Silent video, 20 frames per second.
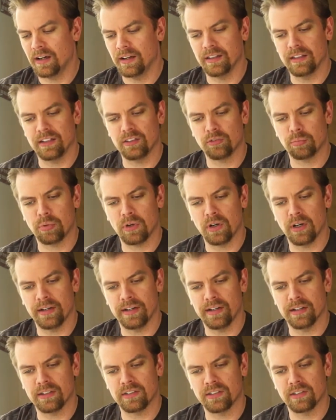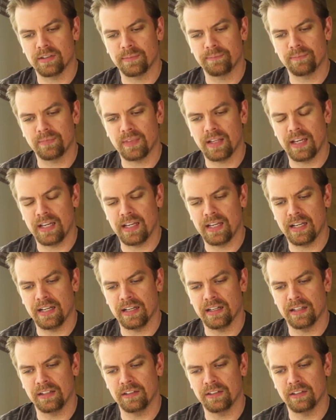this product,
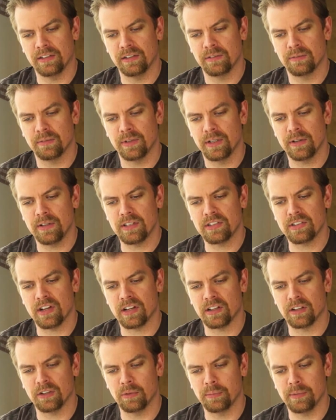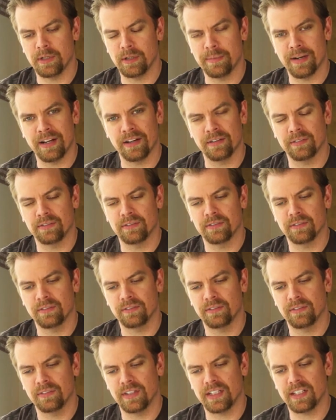and let's talk a little bit about
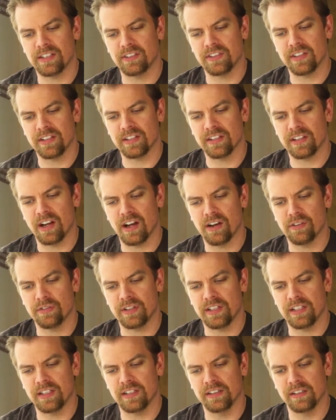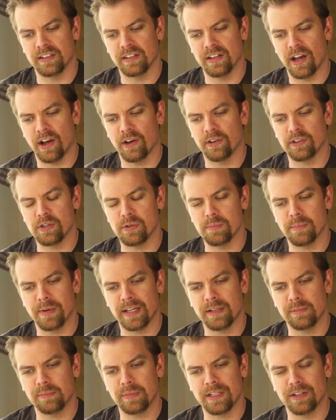instant coffee and how you
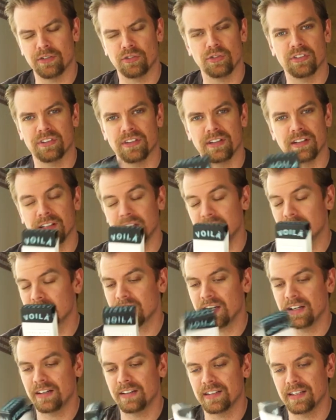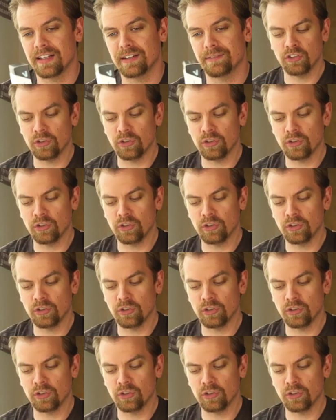might be interested in this kind of thing.